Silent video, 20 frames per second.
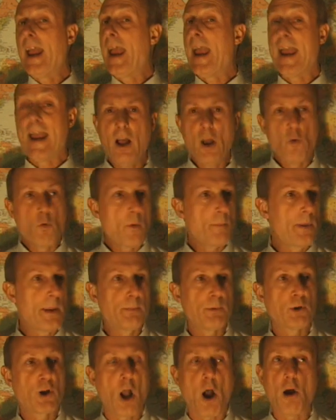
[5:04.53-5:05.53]
And when
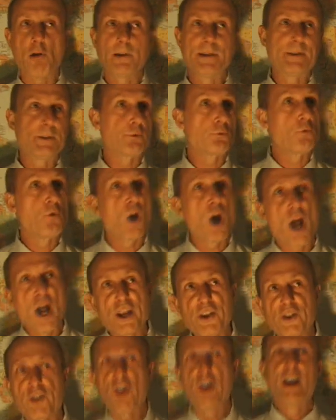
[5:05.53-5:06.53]
people call into
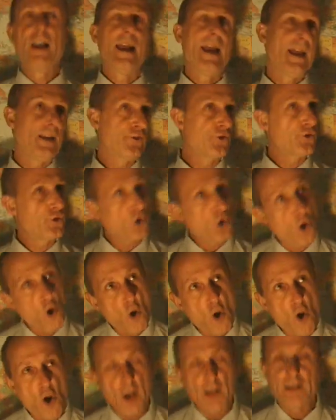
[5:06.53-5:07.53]
Rush and
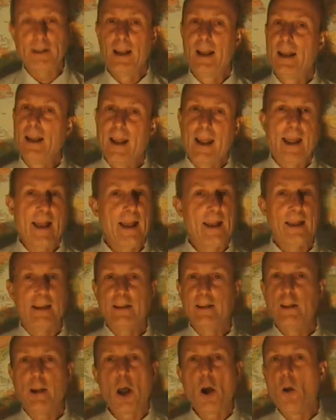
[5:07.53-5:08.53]
Sean and,
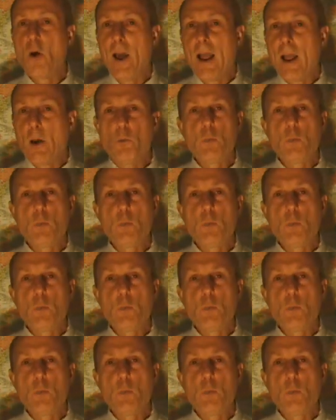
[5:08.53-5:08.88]
you know,